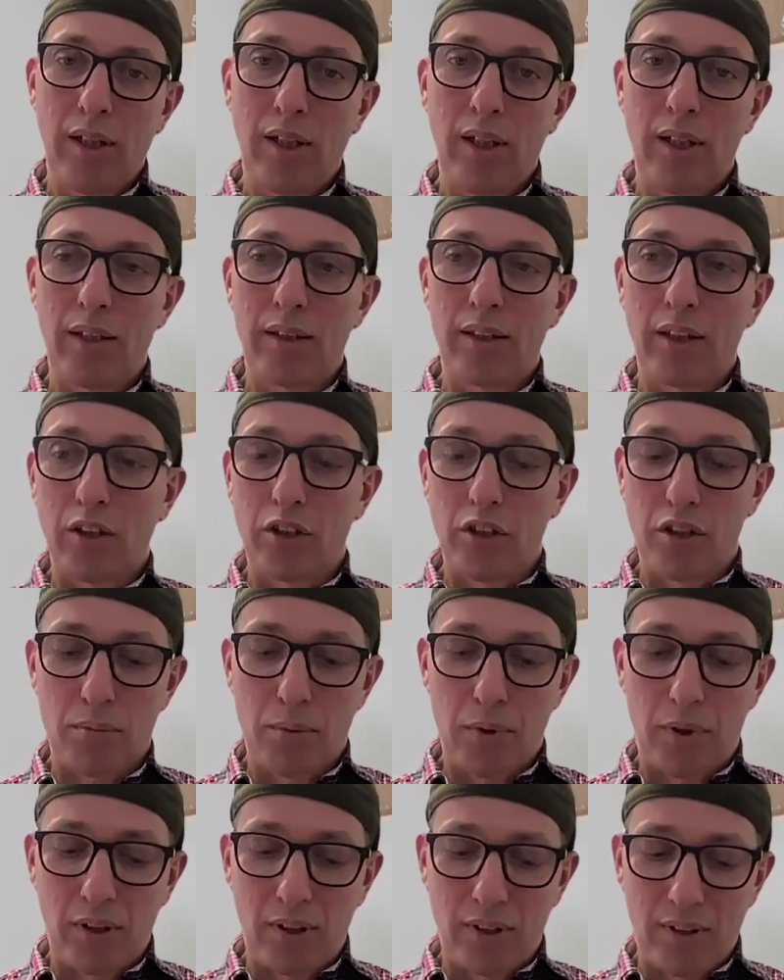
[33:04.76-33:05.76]
not just
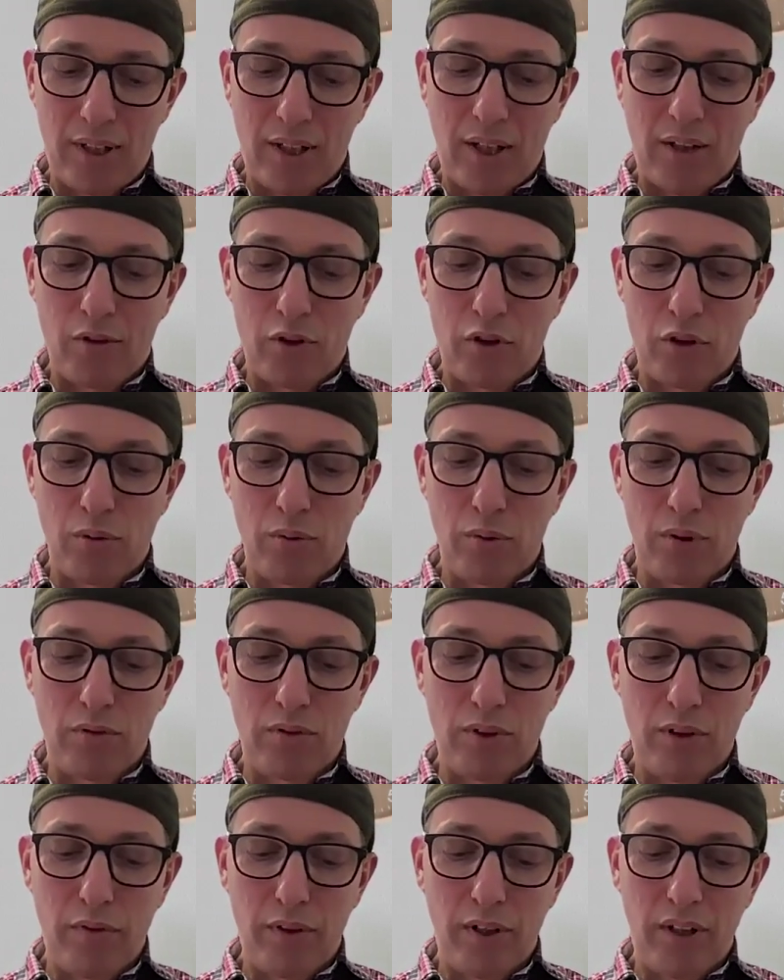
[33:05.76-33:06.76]
because they have a chewing
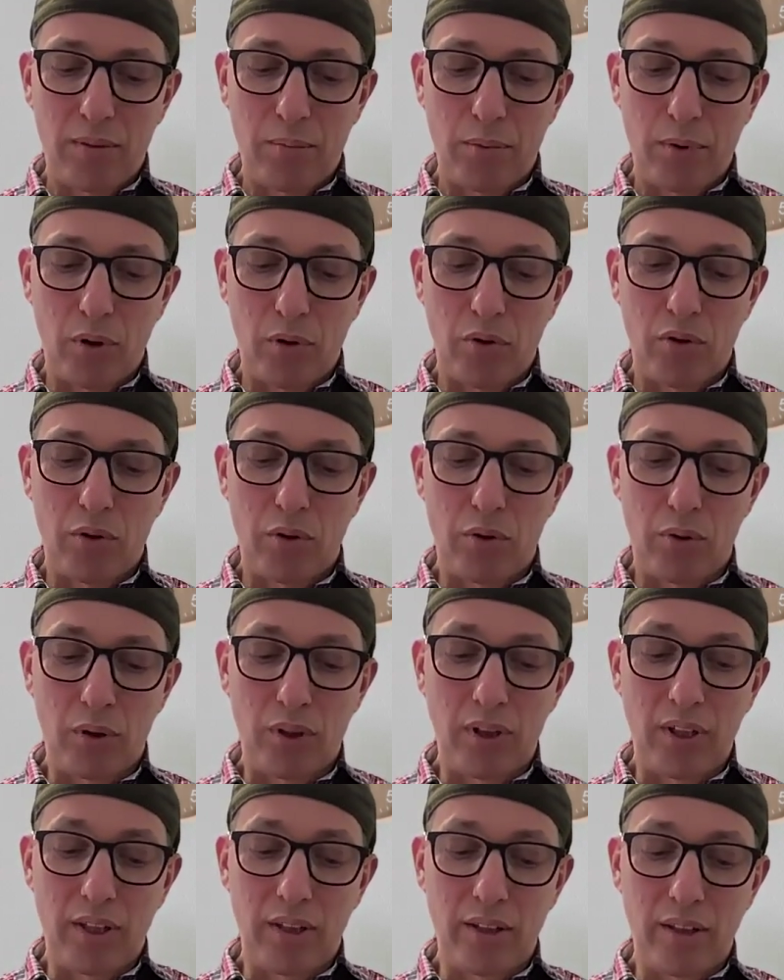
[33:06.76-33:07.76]
reflex, but also to
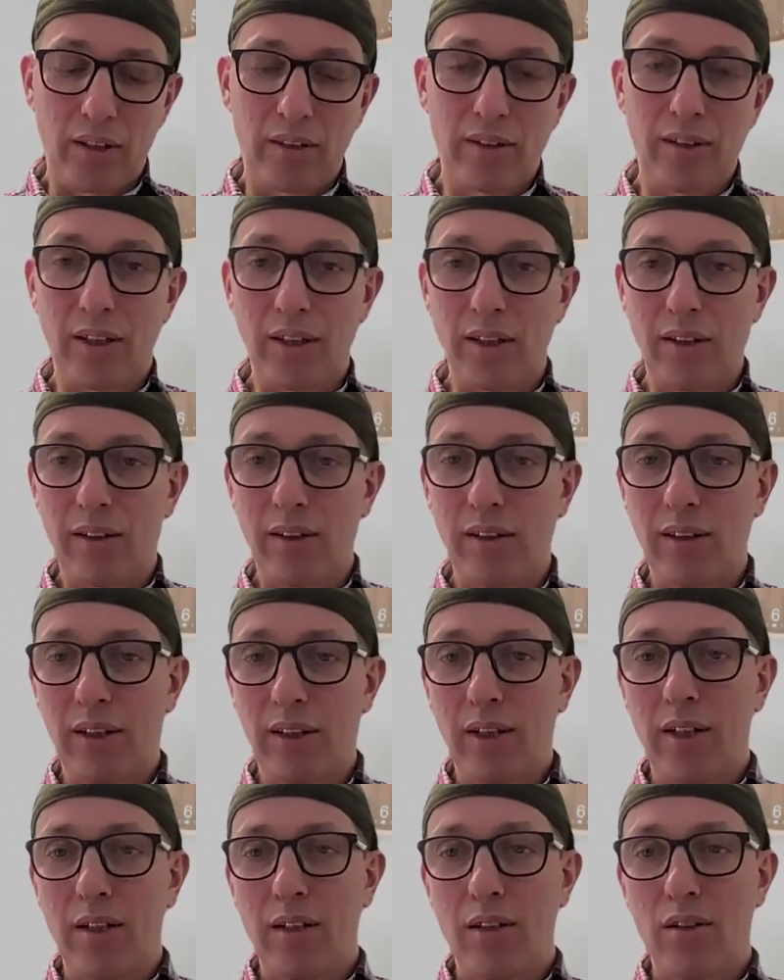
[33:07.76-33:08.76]
clean their teeth.
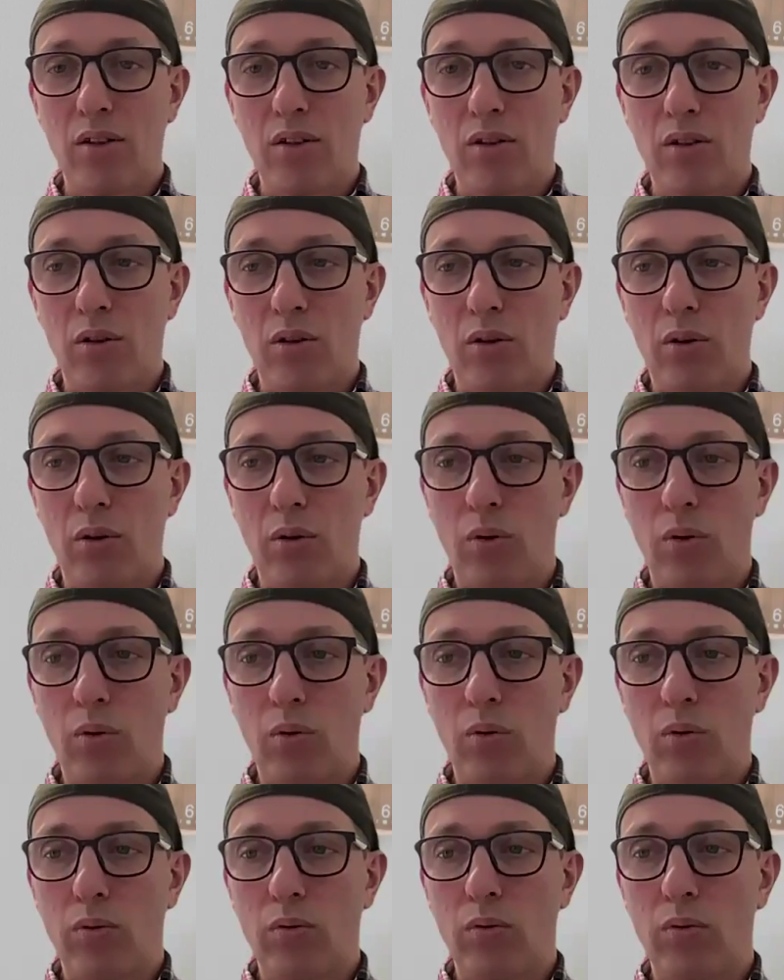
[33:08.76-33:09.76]

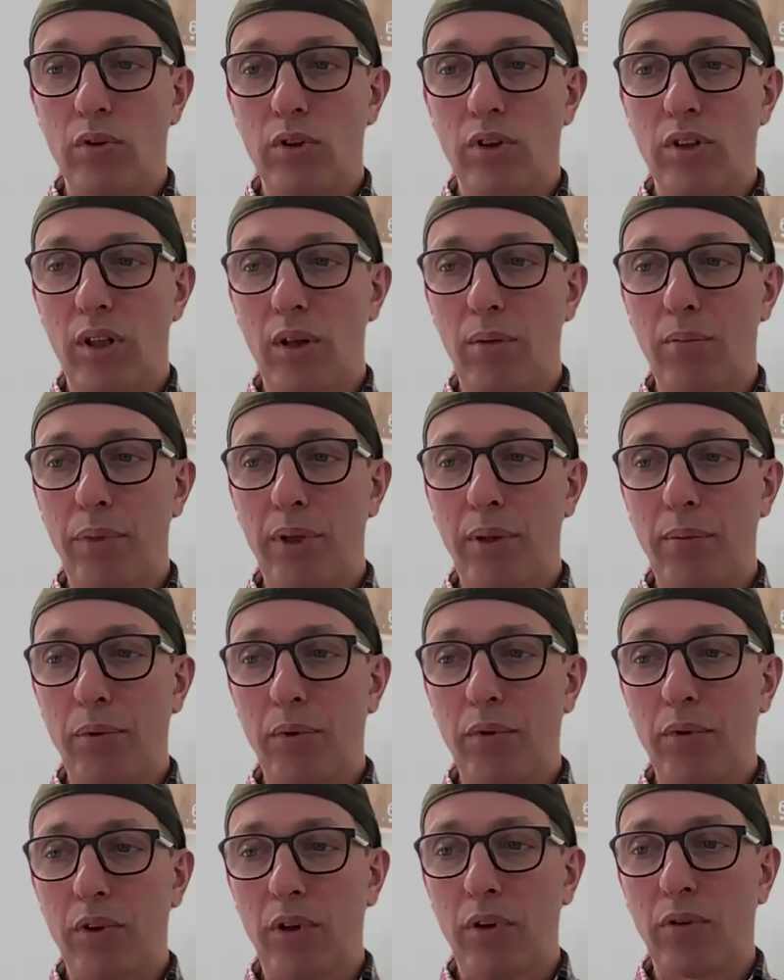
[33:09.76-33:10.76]
So some
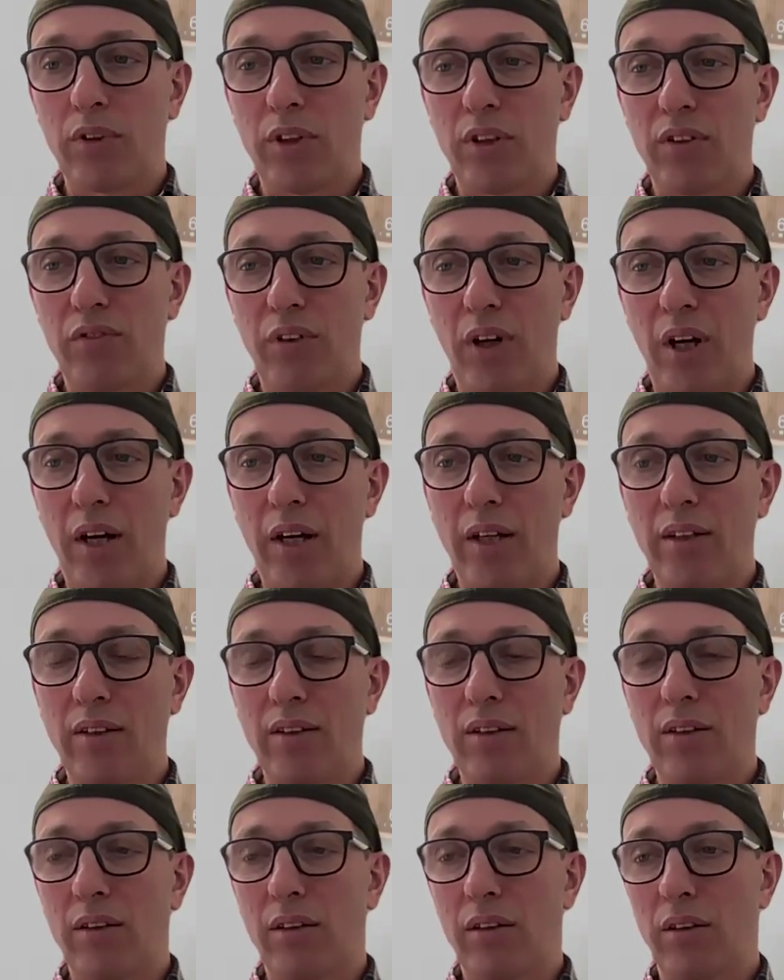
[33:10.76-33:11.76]
people don't
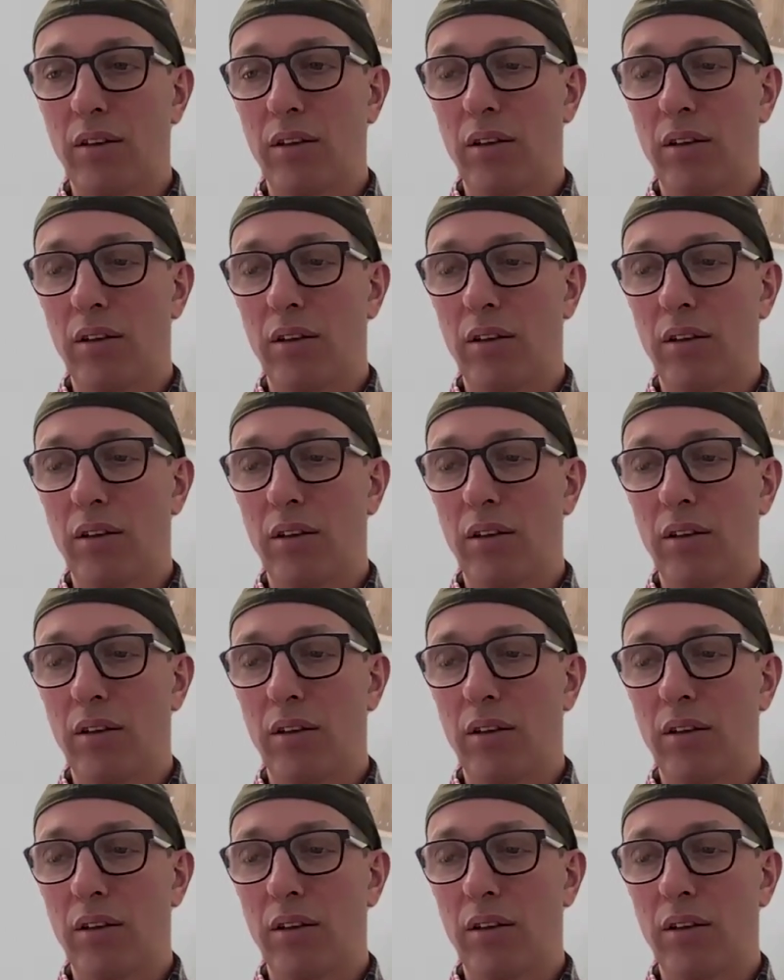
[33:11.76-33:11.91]
advise